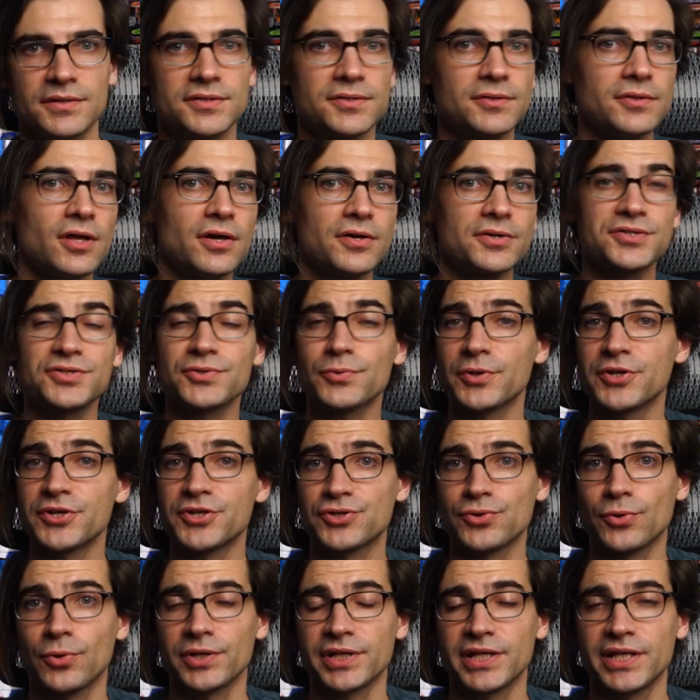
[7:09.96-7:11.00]
So long story
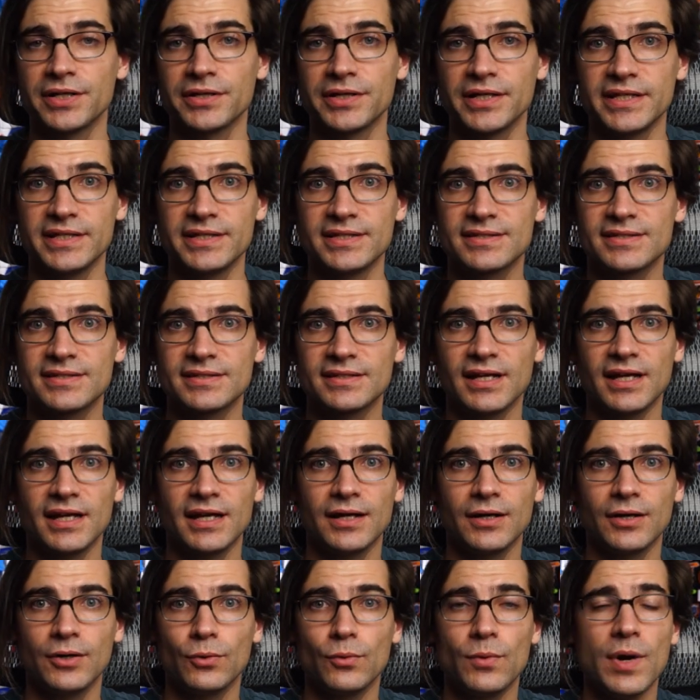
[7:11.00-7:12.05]
short here is,
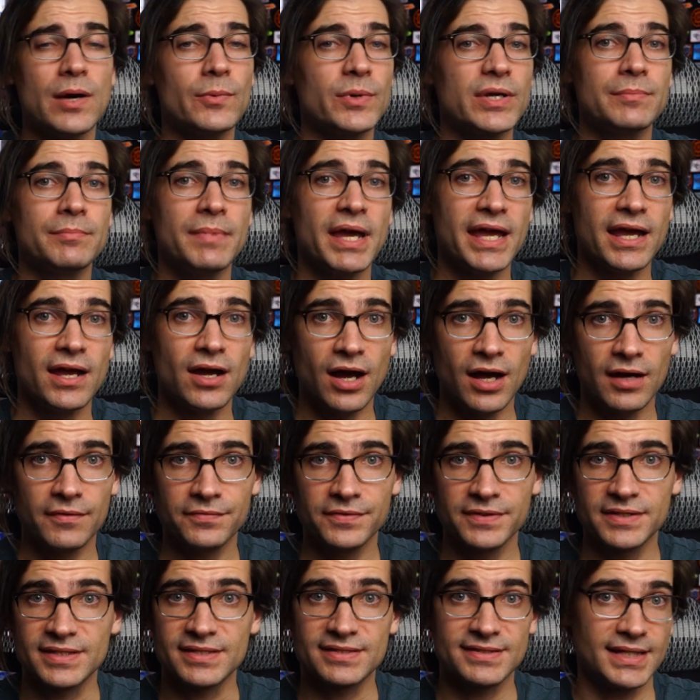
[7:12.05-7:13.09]
while we may
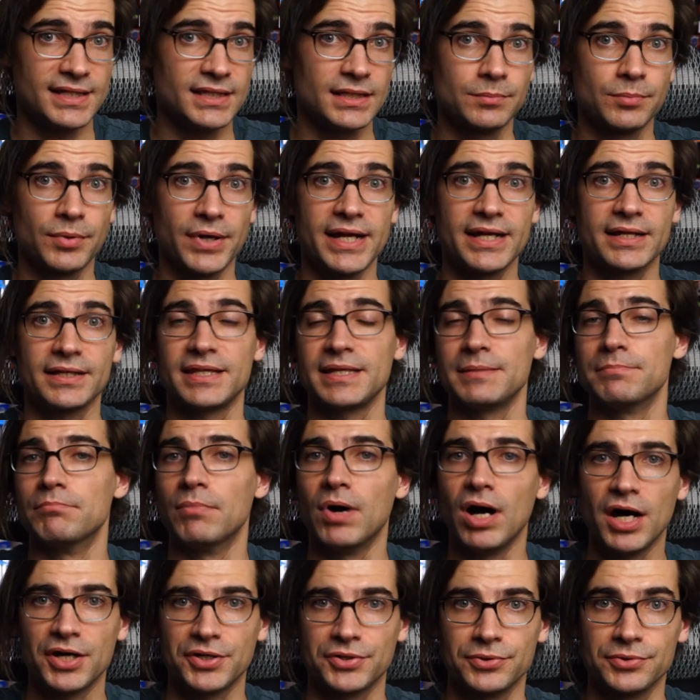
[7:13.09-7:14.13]
often celebrate the
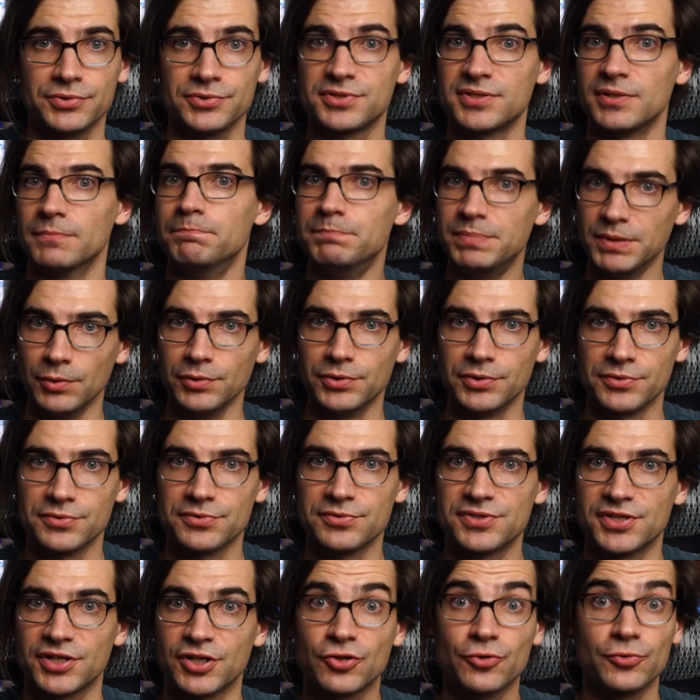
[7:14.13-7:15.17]
modders, the
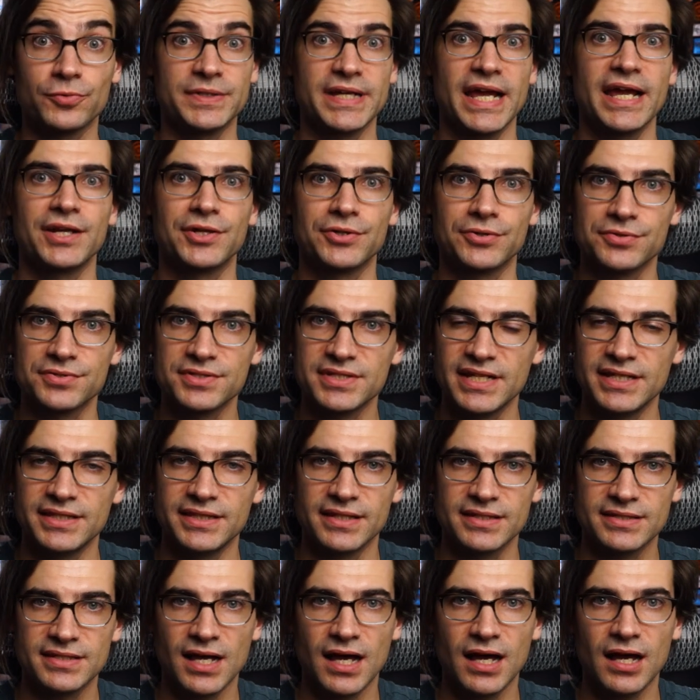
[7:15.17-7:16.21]
builders, the creators in
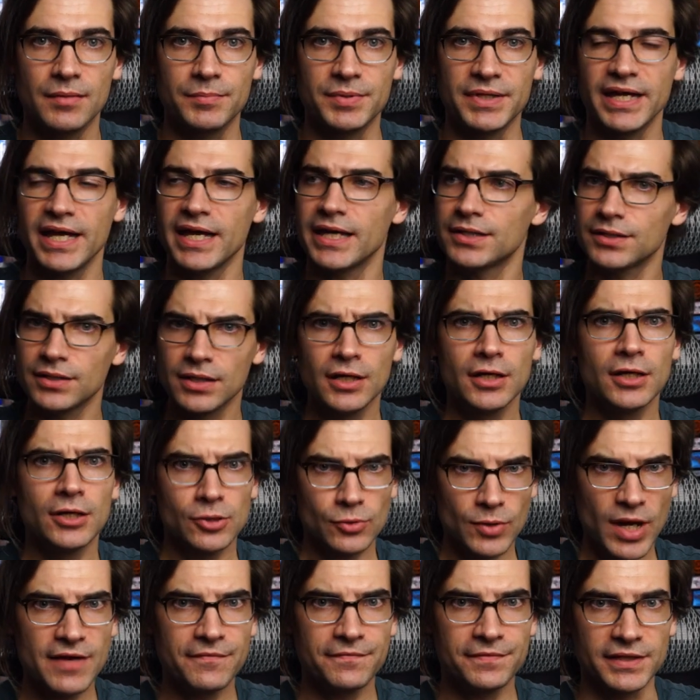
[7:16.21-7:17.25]
this hobby, and
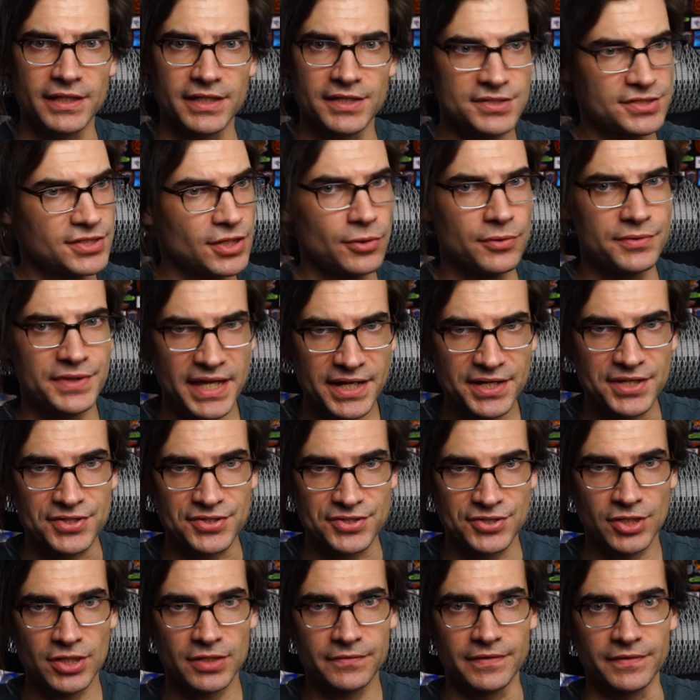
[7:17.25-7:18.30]
rightfully so, they
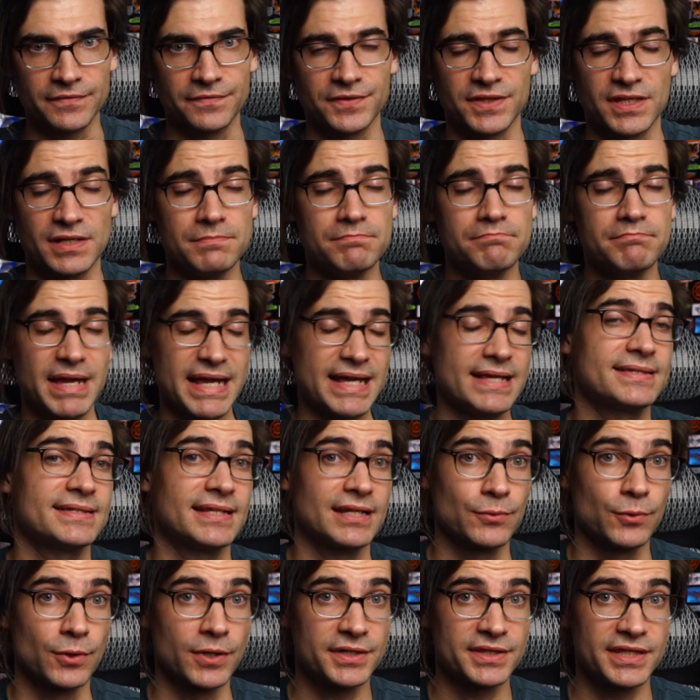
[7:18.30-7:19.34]
deserve it for the
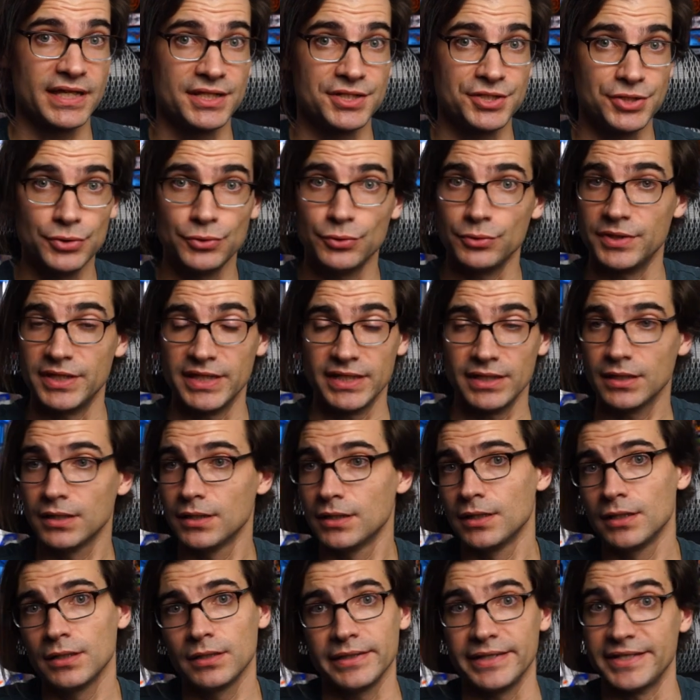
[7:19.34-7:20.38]
amazing work they do that
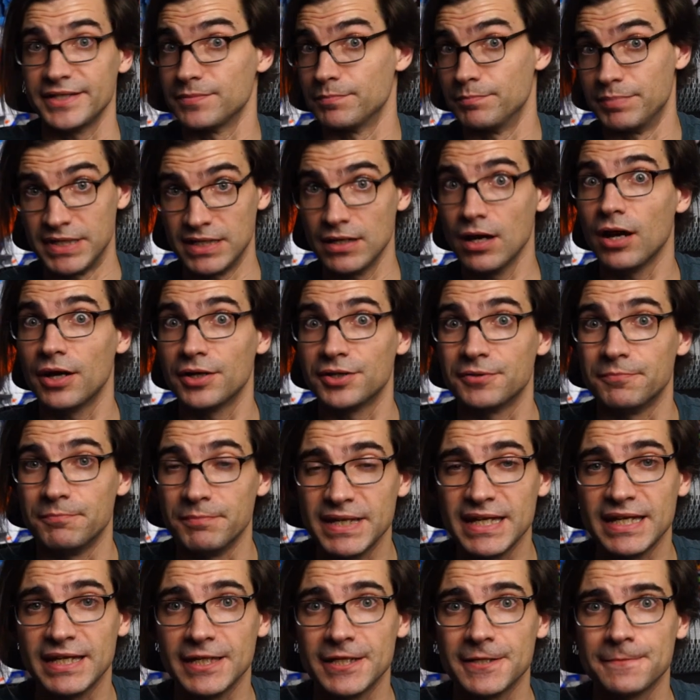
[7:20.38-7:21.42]
is beyond
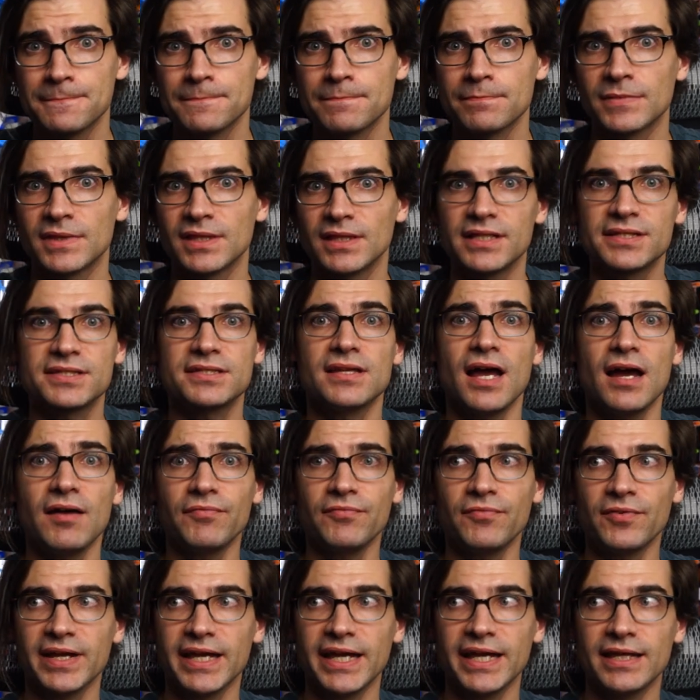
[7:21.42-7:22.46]
me, let's not
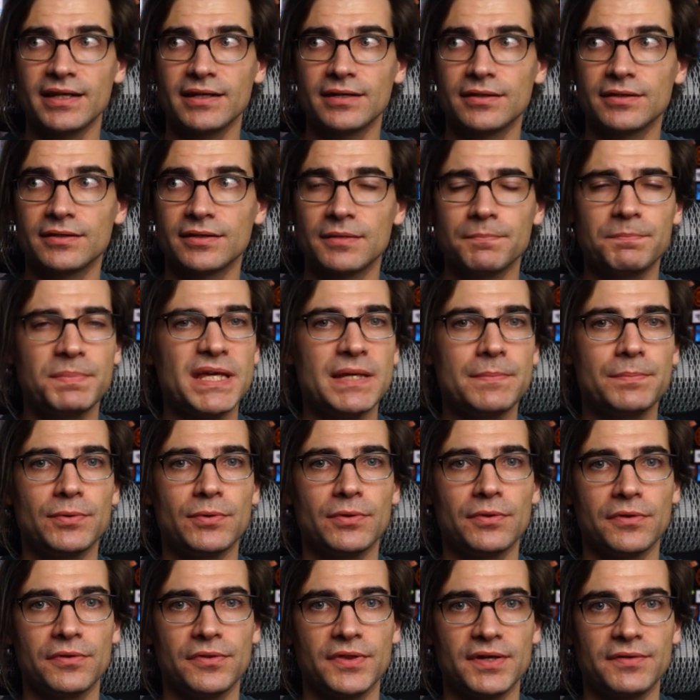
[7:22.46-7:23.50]
forget the
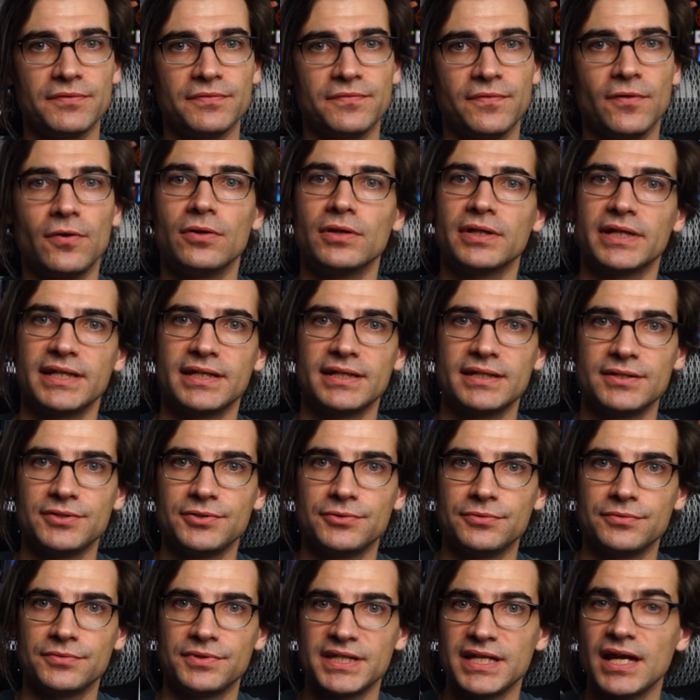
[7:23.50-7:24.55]
people that fall
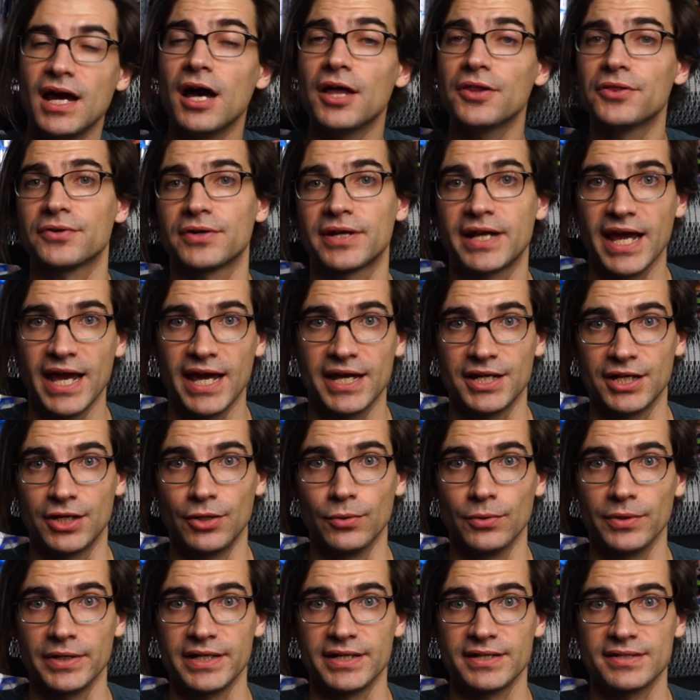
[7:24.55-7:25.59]
into the other
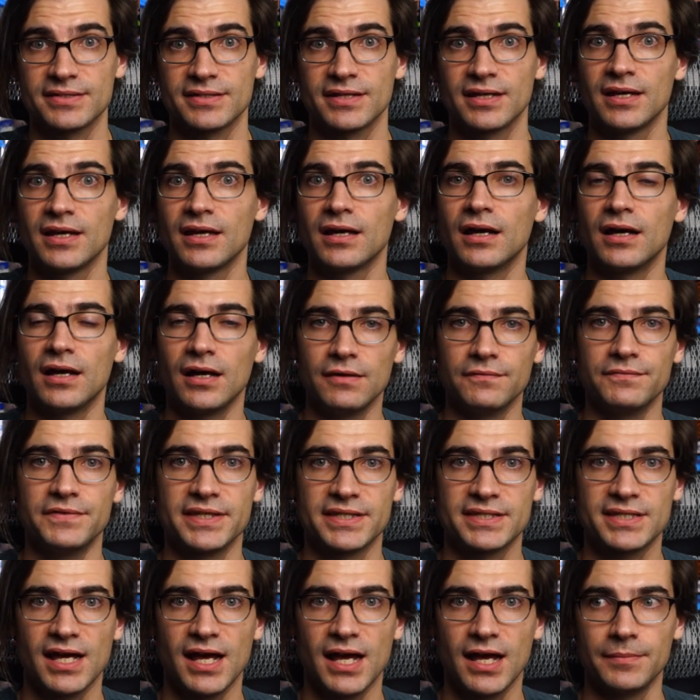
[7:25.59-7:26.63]
categories of
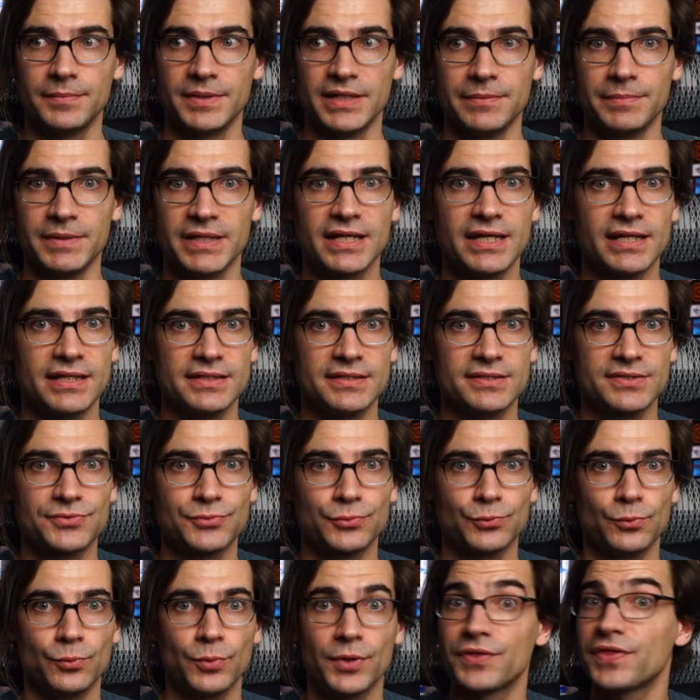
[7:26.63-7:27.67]
this hobby,
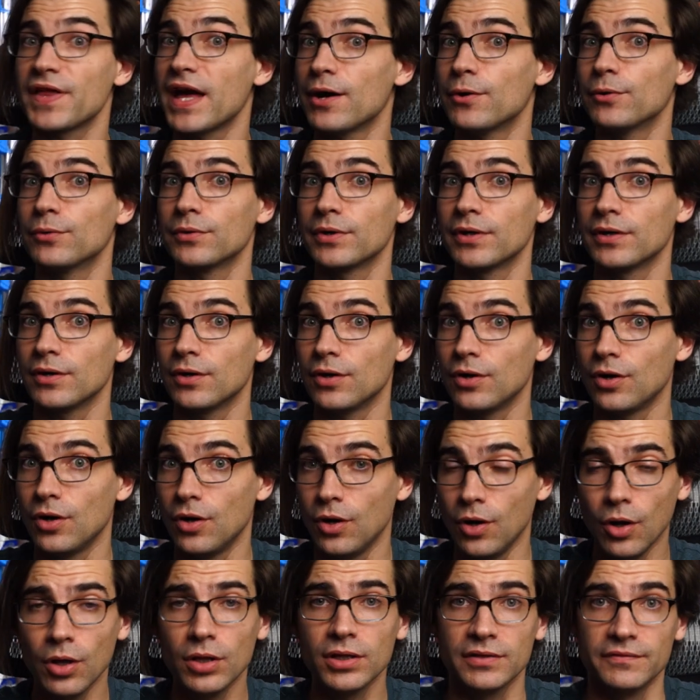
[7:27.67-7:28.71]
because without
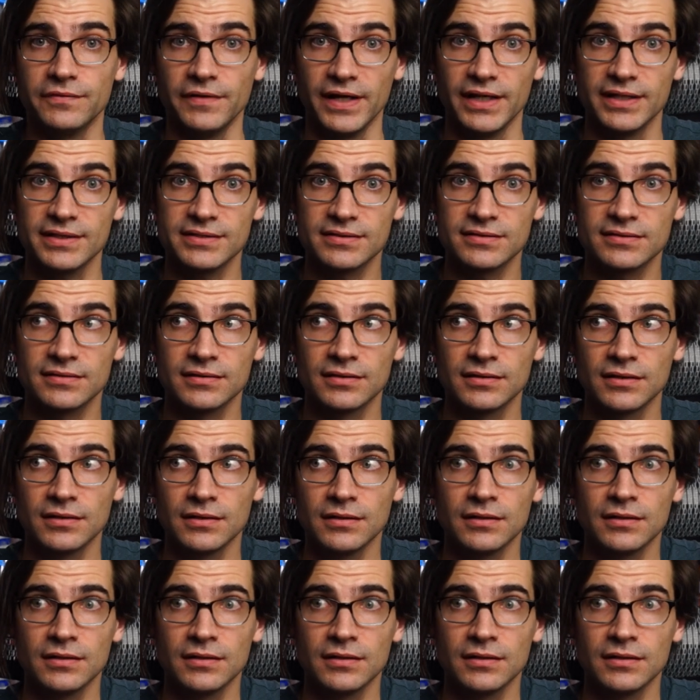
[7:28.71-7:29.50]
all of us,